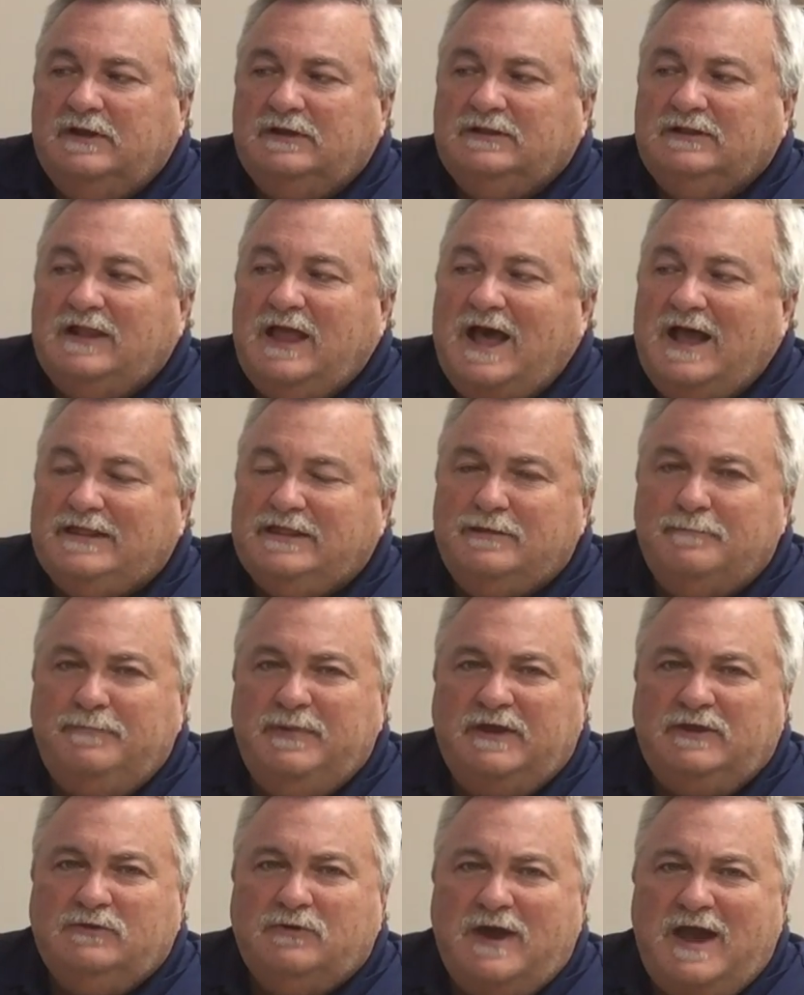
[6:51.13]
Lots of
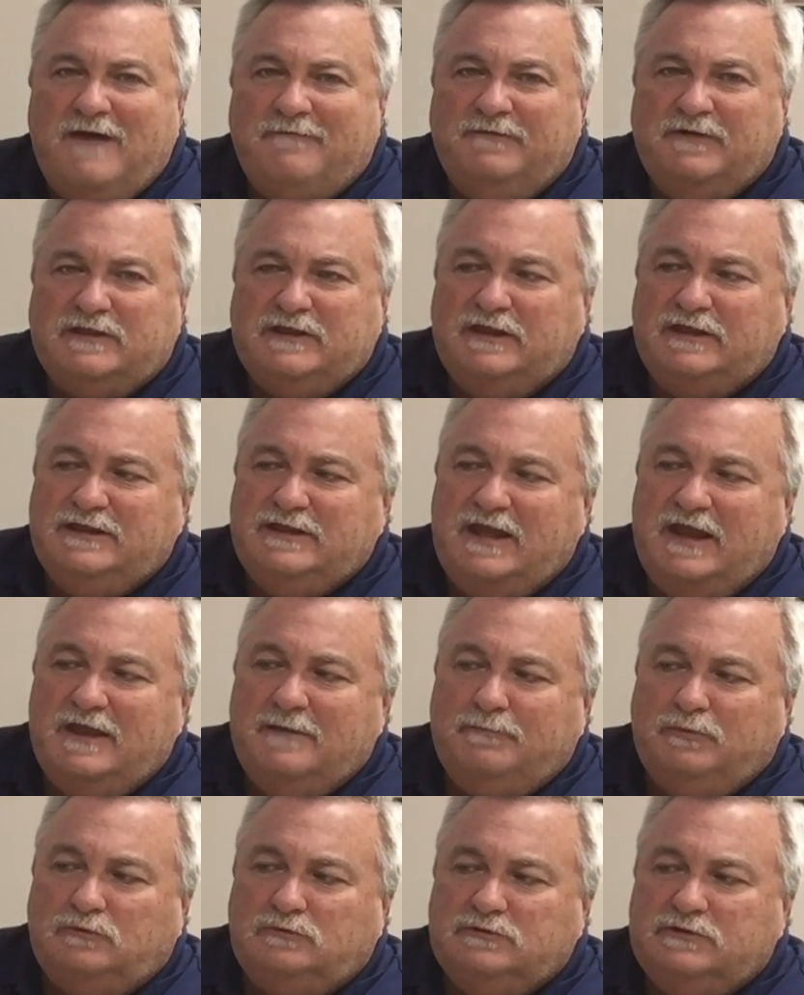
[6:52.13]
big graphics
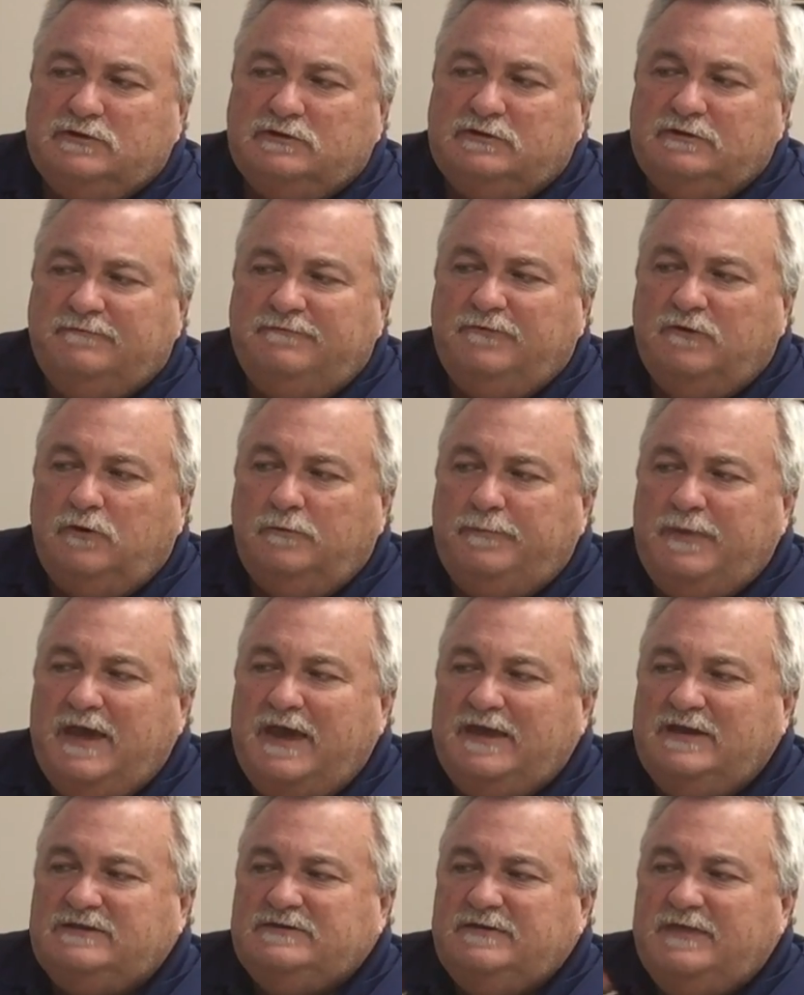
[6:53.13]
examples. There's a full
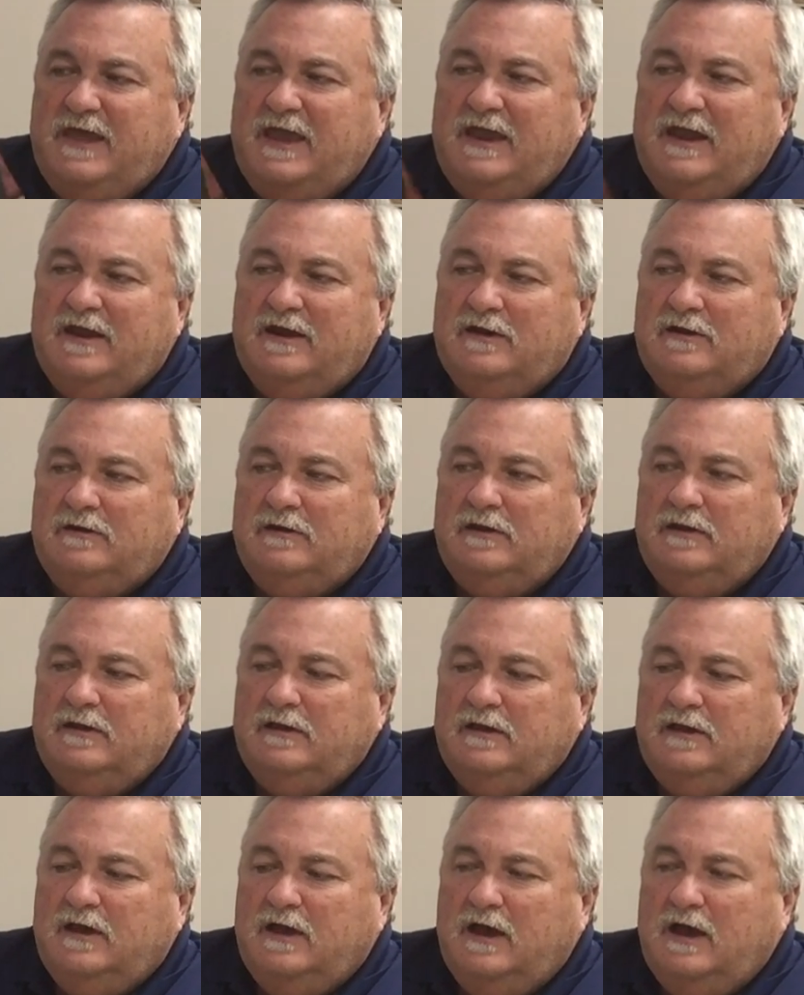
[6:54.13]
page there.
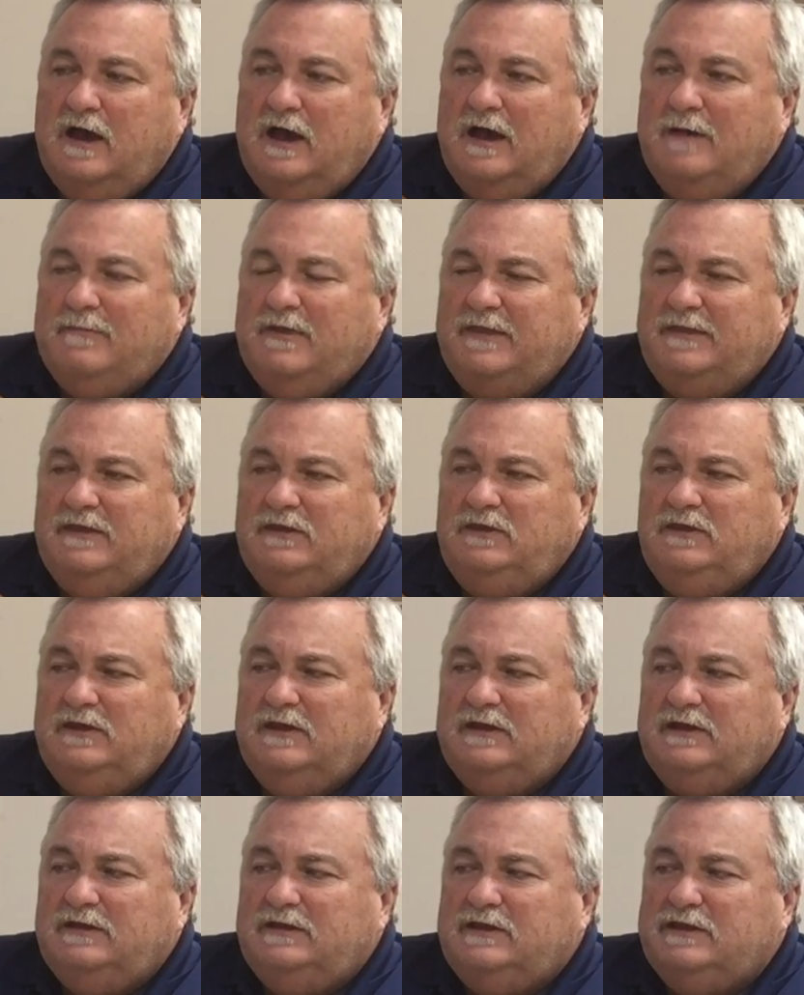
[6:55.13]
Um, and then you
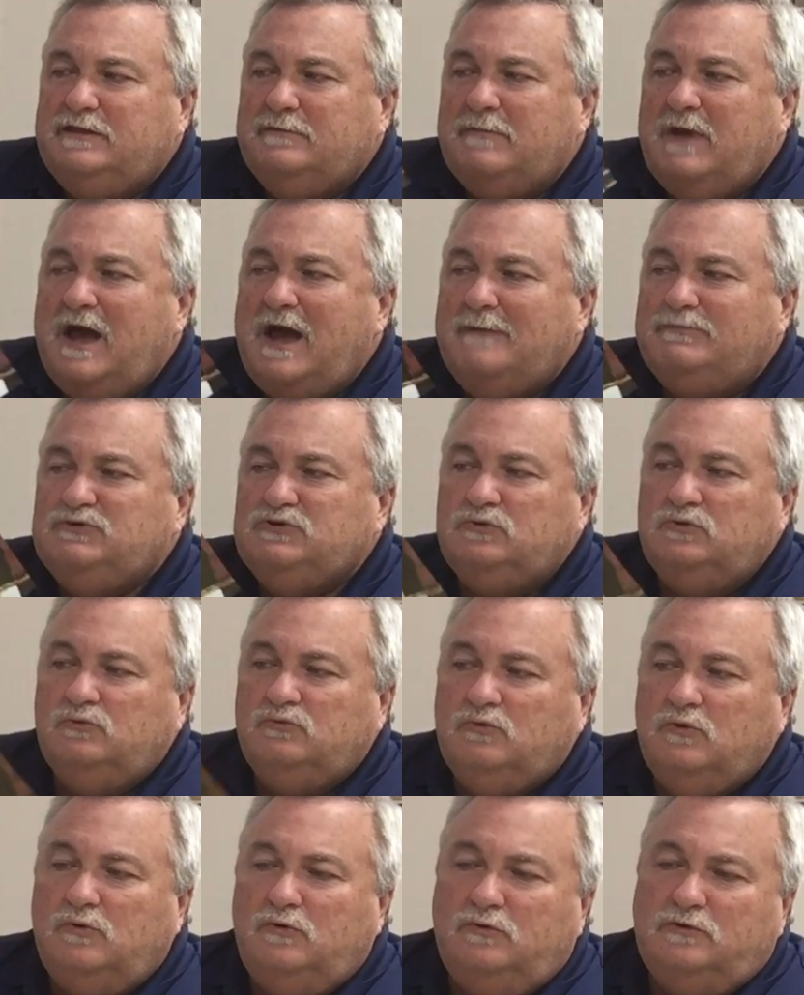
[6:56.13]
get into some
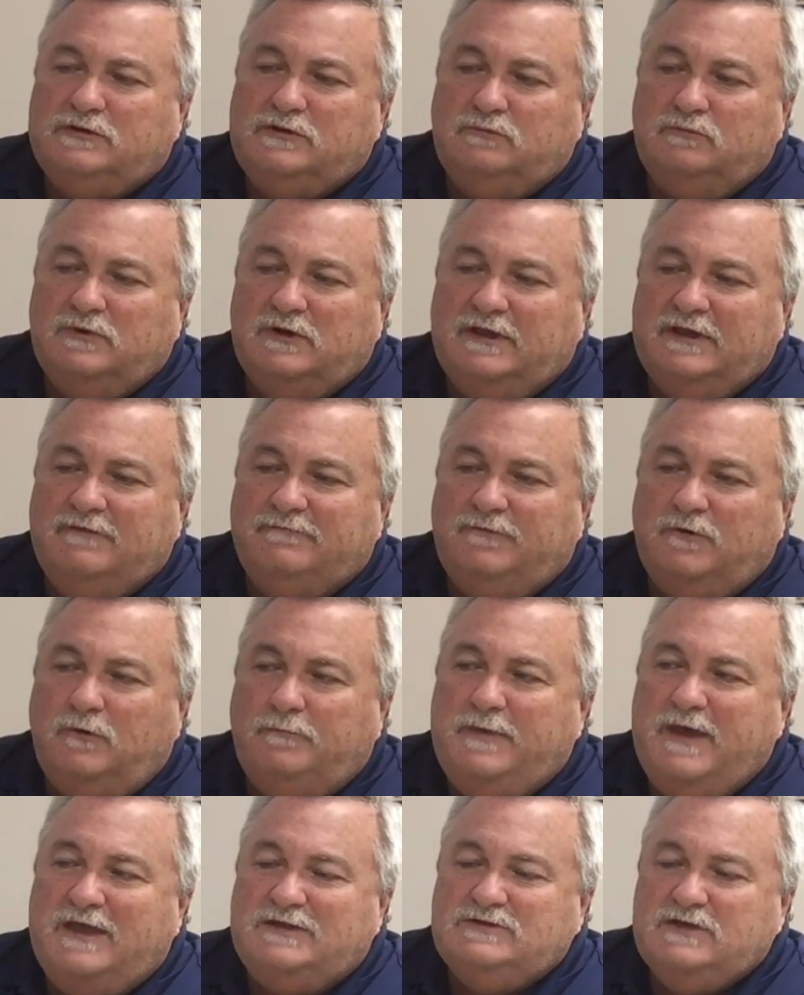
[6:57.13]
optional rules and really a
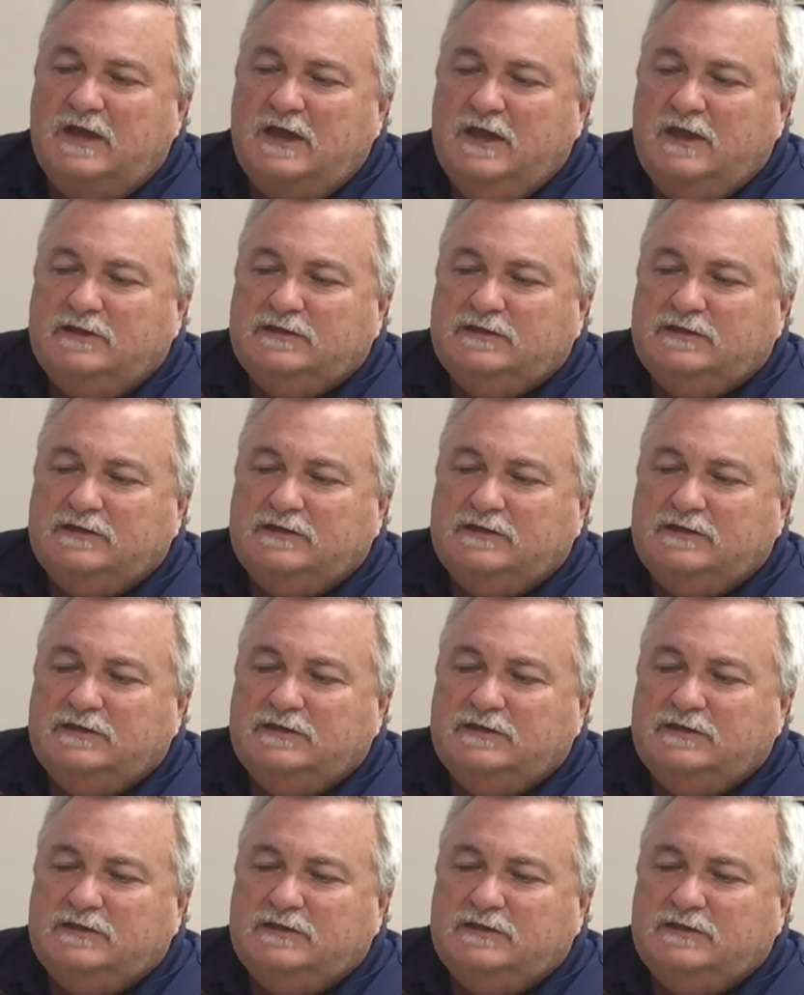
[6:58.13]
full page.